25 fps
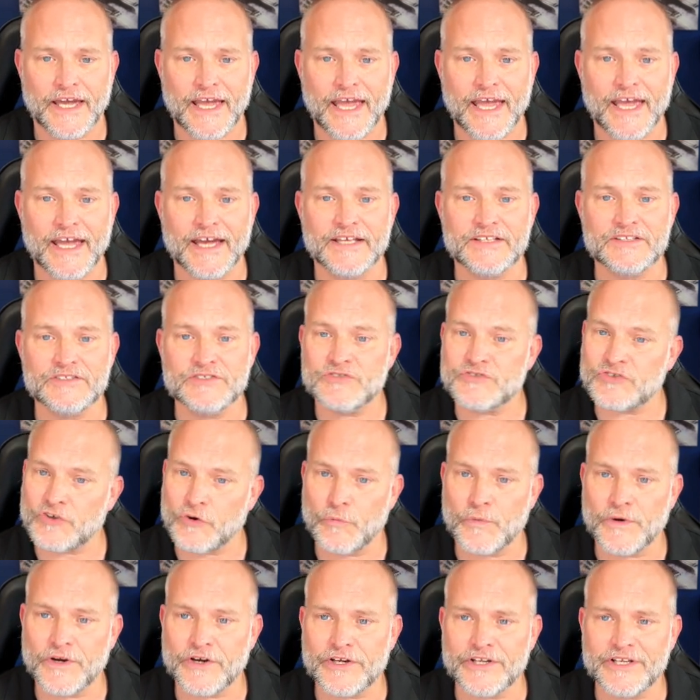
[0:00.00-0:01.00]
And so
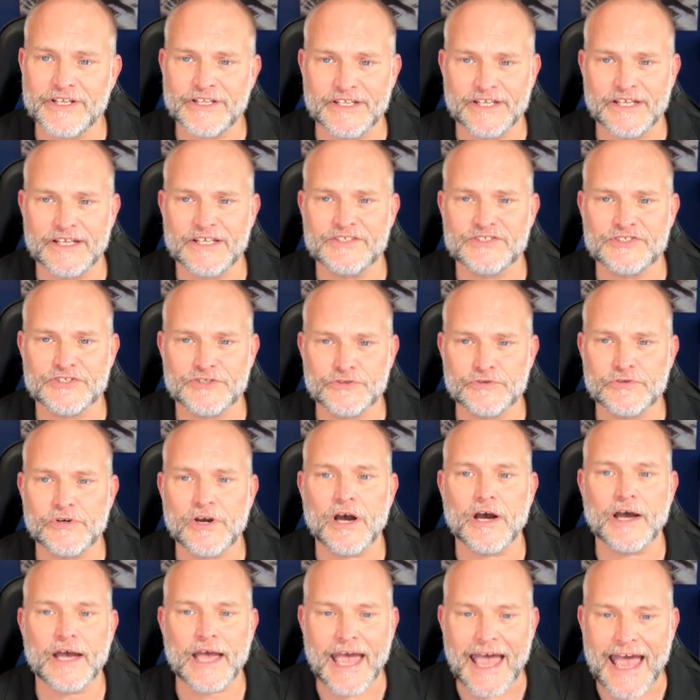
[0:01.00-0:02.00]
we're going to need to
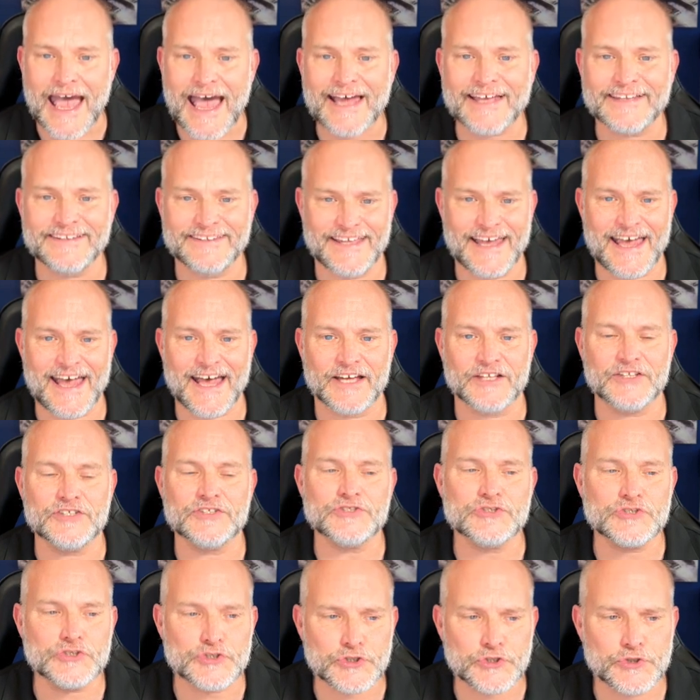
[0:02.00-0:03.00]
add that
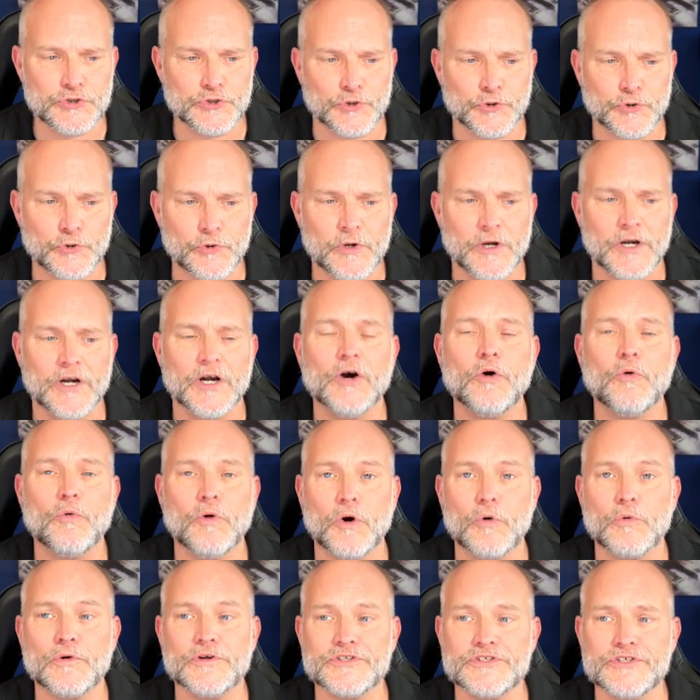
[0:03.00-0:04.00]
to
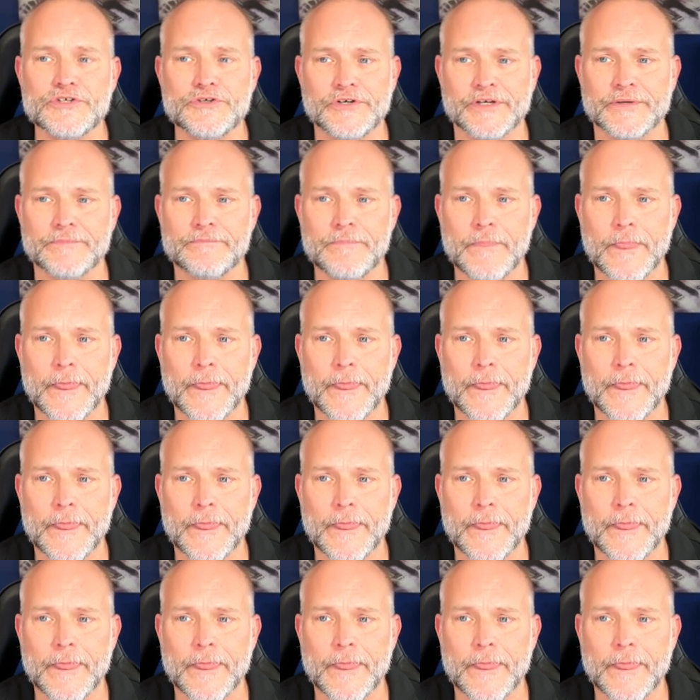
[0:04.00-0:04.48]
what we're doing.